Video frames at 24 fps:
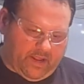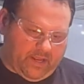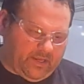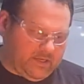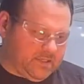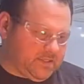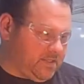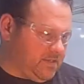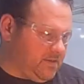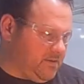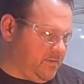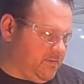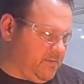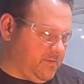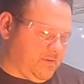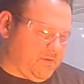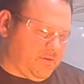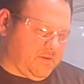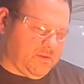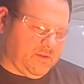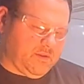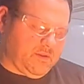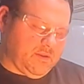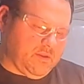rings,
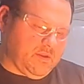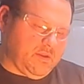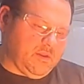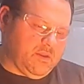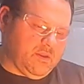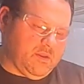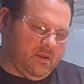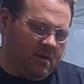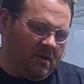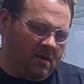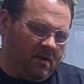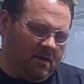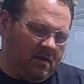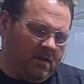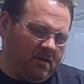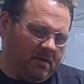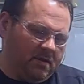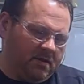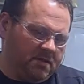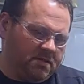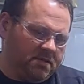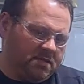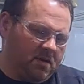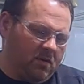
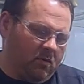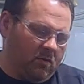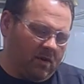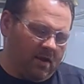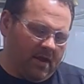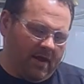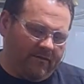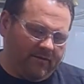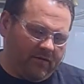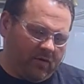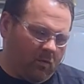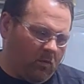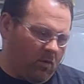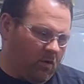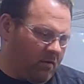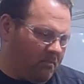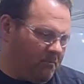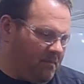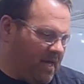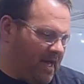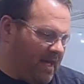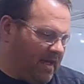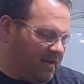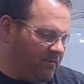so we're gonna have to
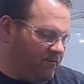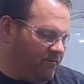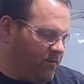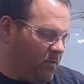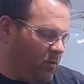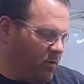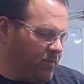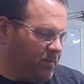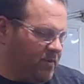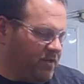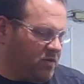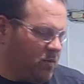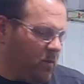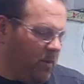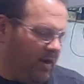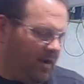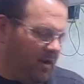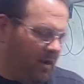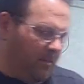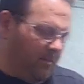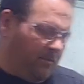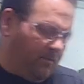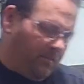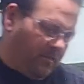work back and forth
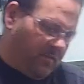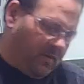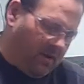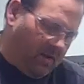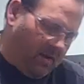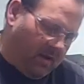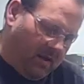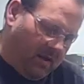between them.